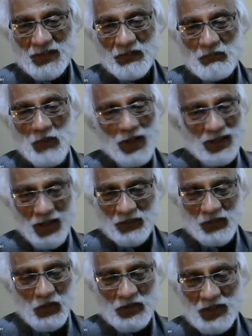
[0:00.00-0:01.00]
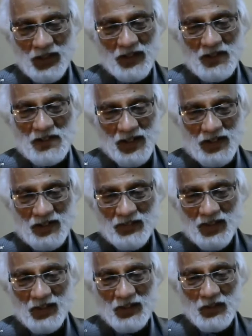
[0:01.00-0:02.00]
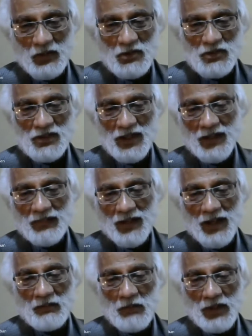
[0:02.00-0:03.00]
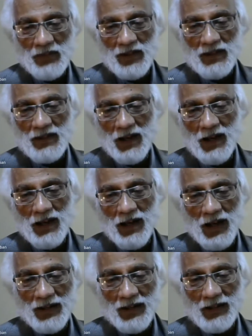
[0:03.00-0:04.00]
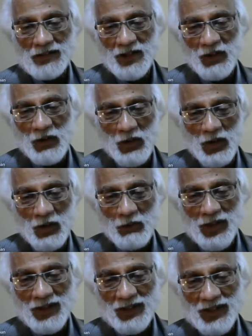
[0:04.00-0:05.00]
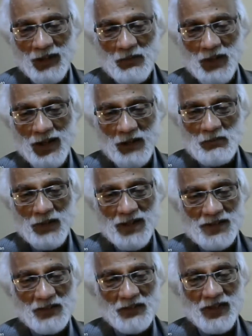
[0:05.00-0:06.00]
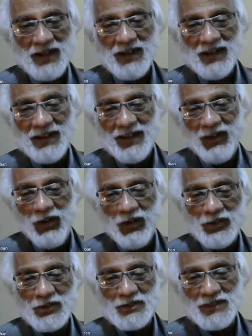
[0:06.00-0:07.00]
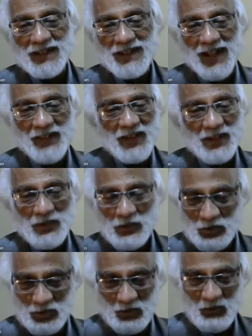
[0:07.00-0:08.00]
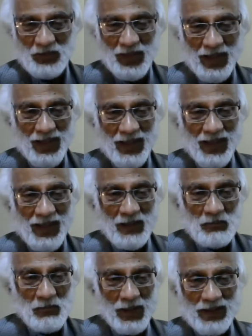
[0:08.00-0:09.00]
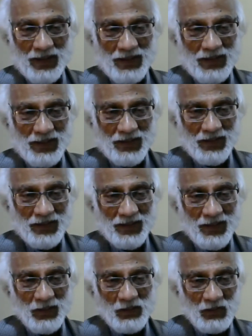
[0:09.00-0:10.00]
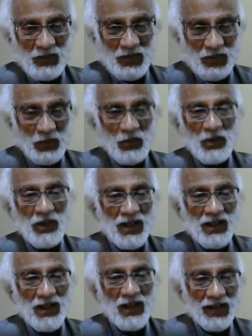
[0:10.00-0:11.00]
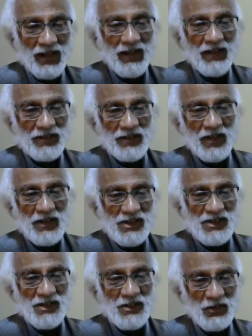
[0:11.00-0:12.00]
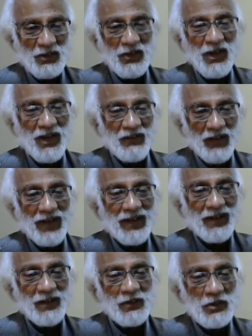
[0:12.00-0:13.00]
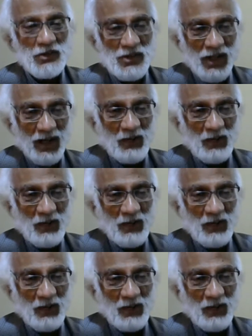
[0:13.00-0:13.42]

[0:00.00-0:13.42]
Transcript: But of course, clinicians will use anywhere between uh, hydroxychloroquine, remdesivir, all those things they will use. But uh, you know, you really need research to really find a new drug.